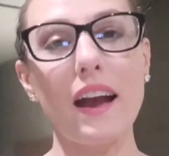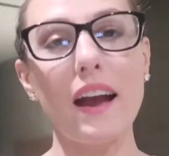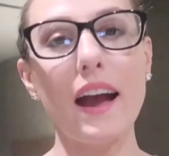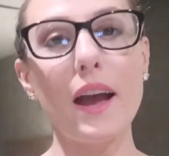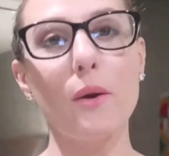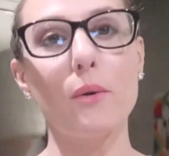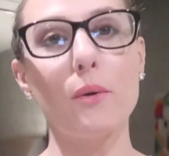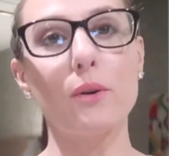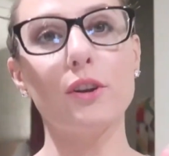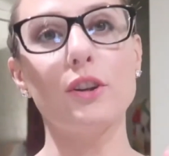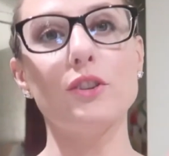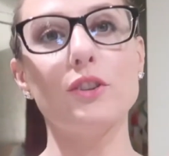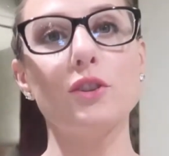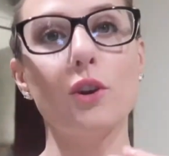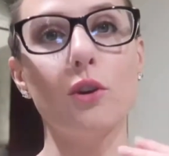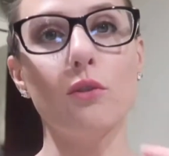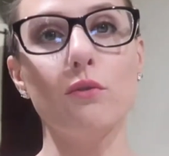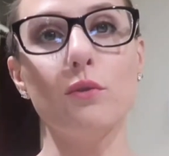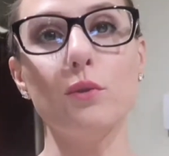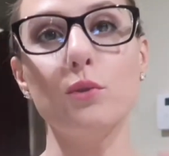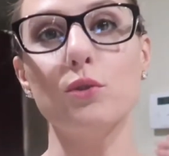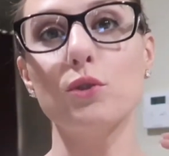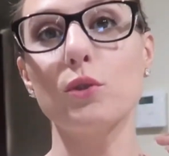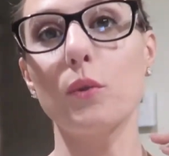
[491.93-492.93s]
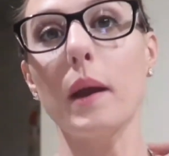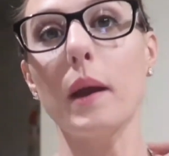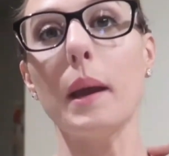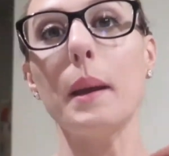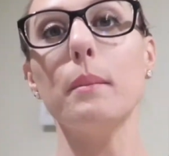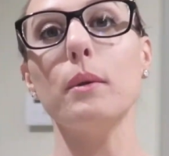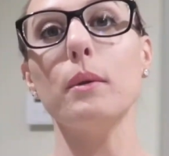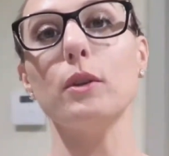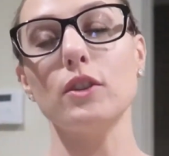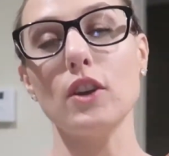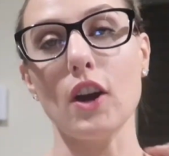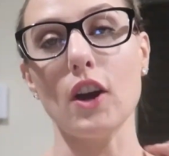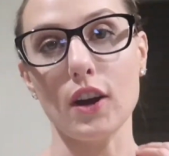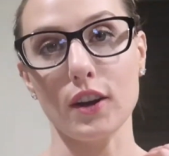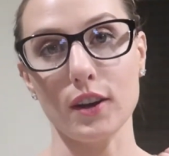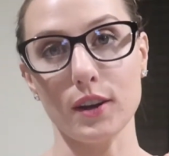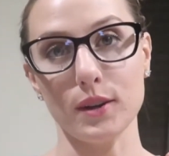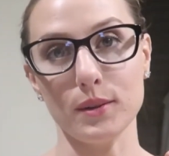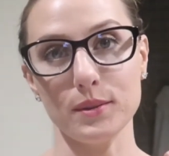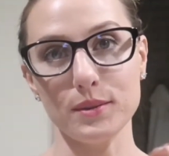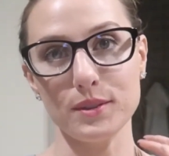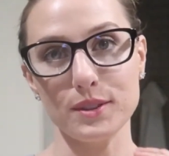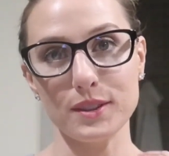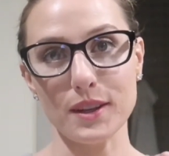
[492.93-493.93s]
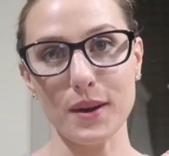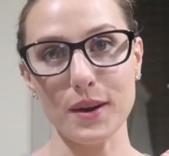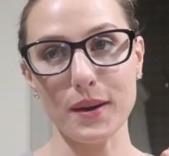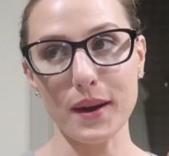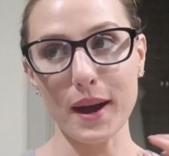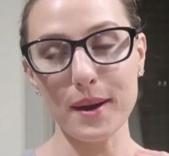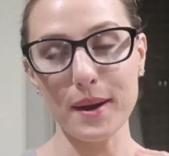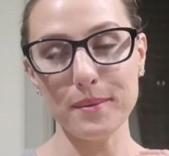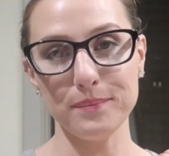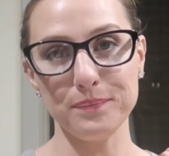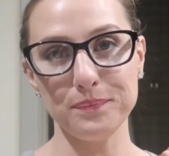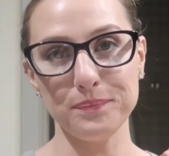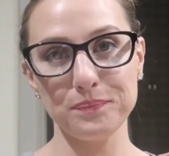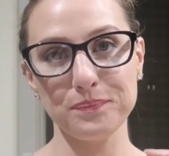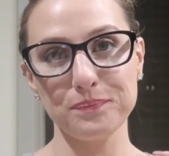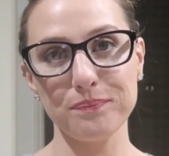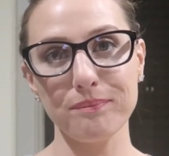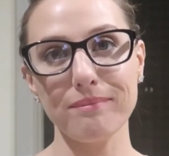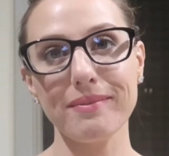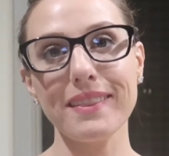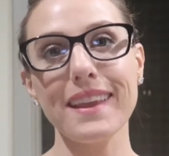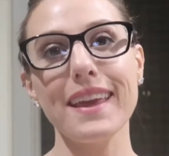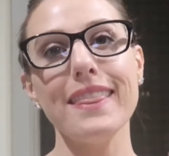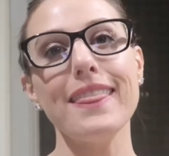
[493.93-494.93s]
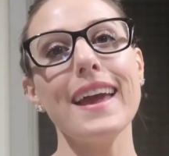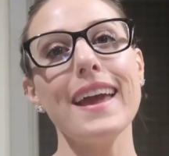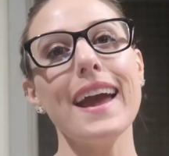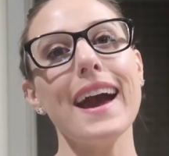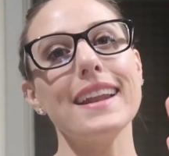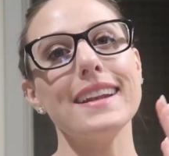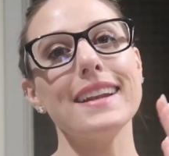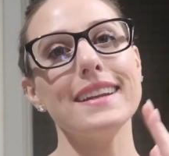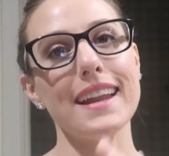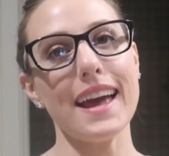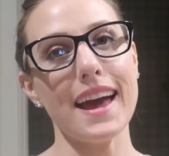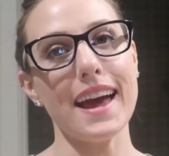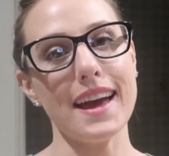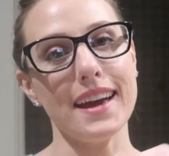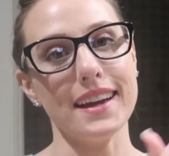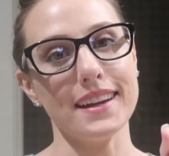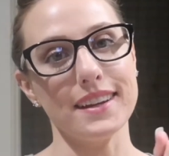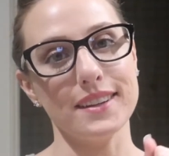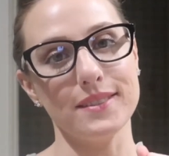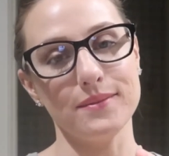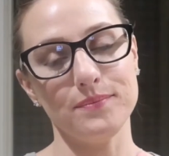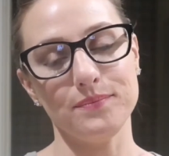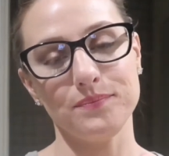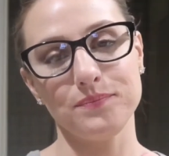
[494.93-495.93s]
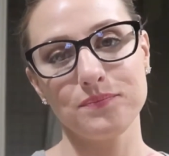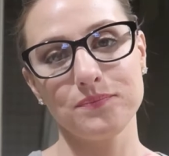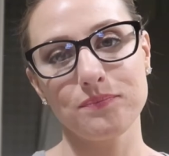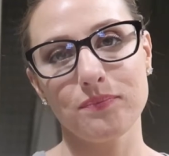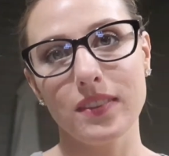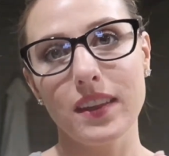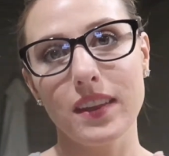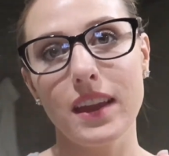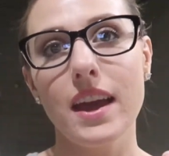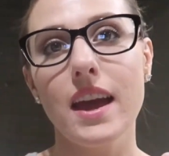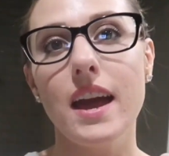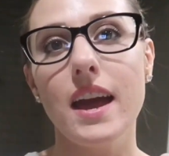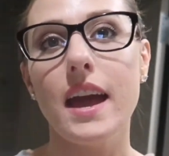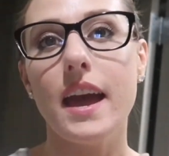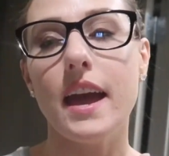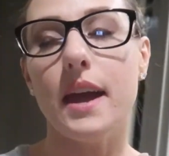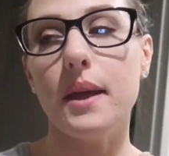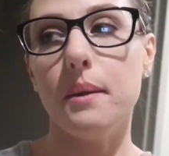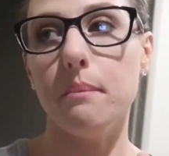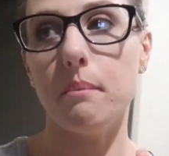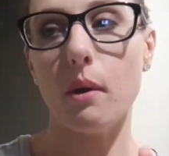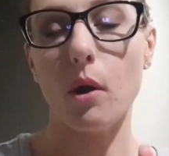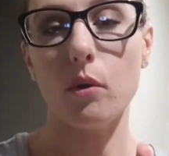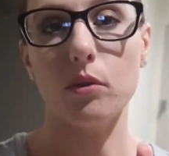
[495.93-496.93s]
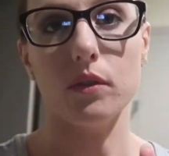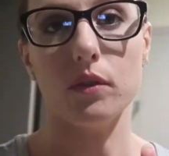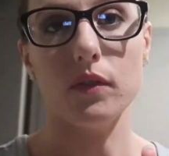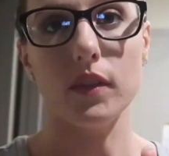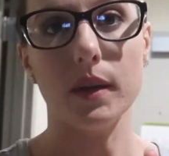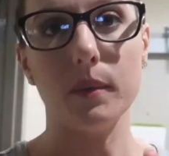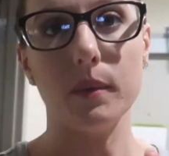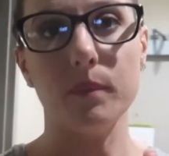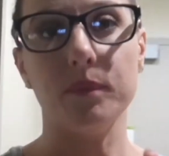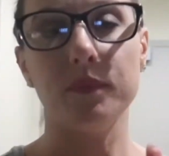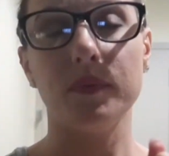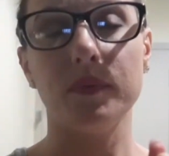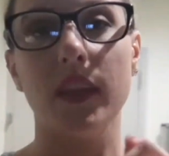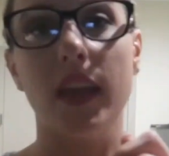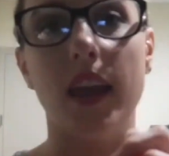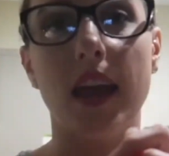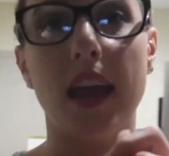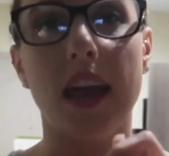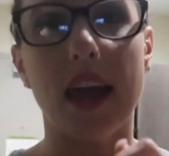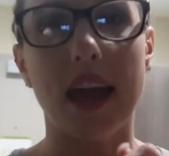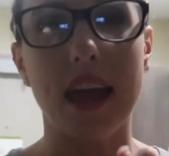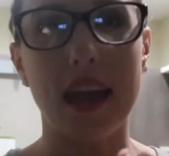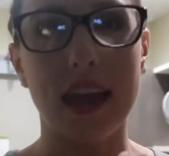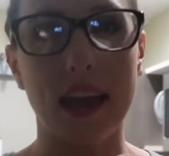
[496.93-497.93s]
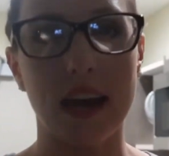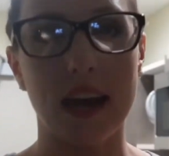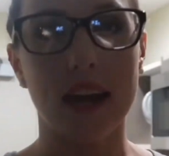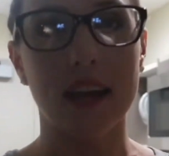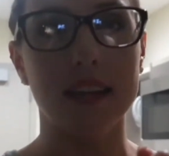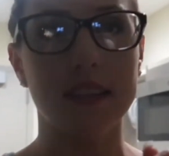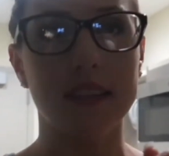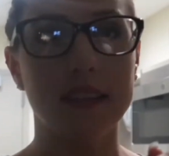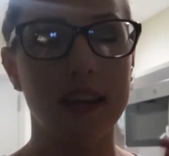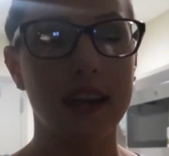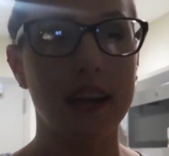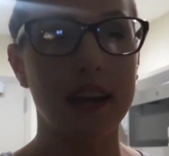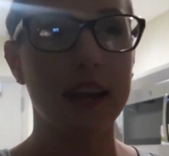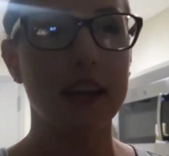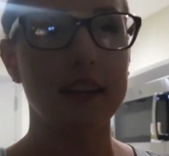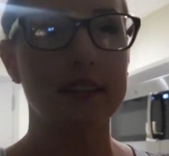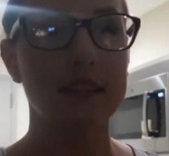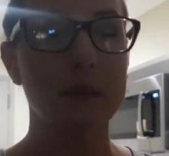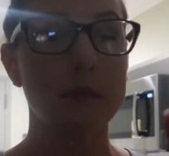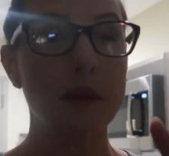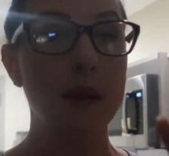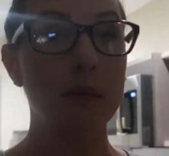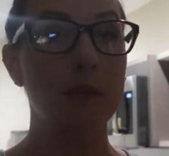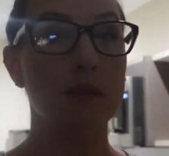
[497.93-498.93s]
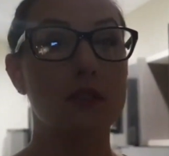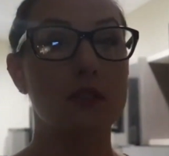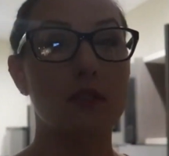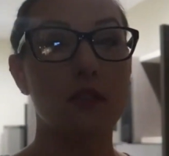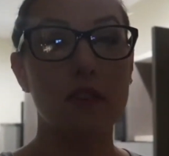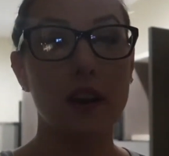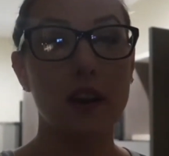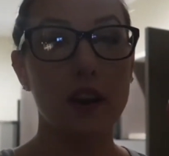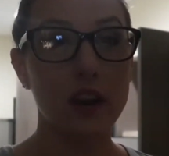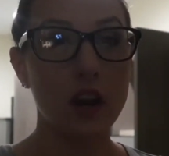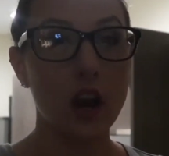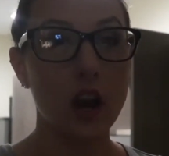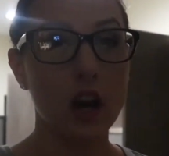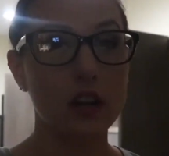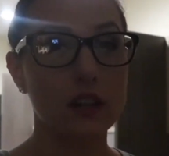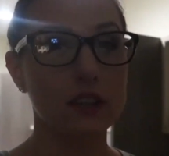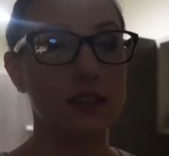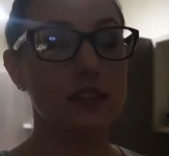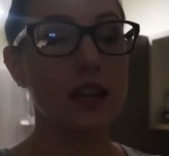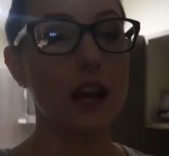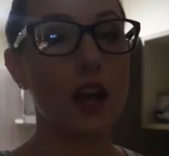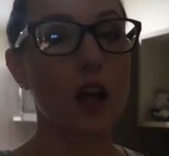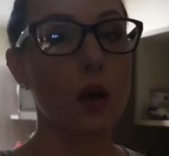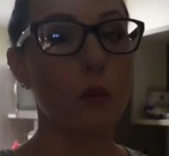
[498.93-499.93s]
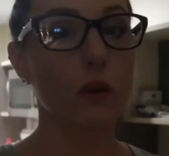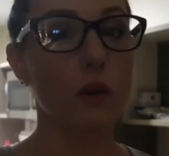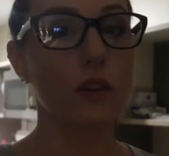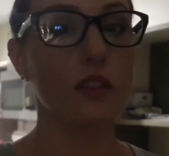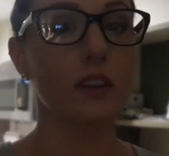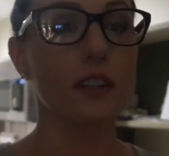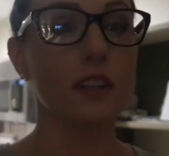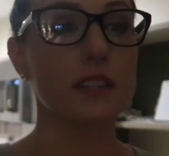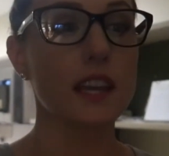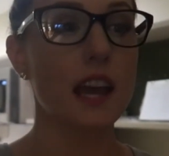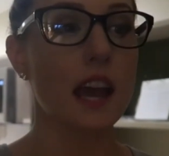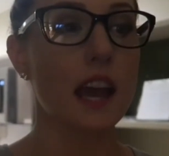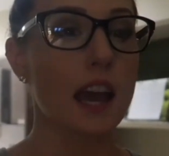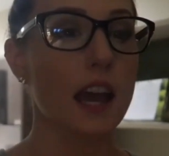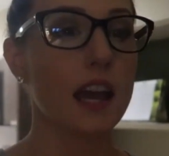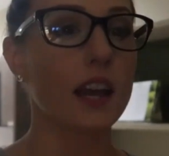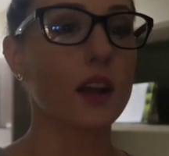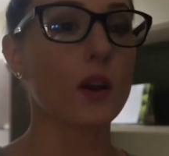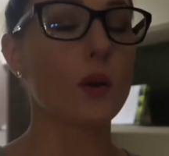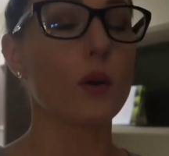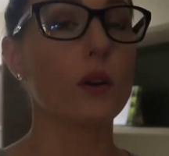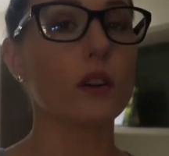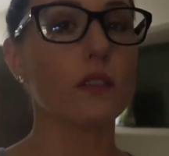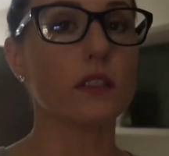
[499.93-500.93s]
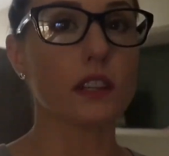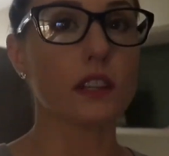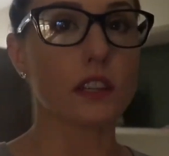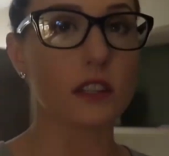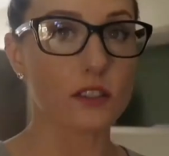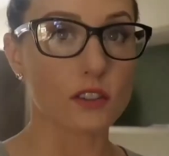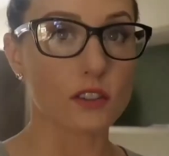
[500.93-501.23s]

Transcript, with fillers: I ordered tofu scramble tacos, okay? They added egg in both of them. And sometimes it's very hard to tell whether it's egg or if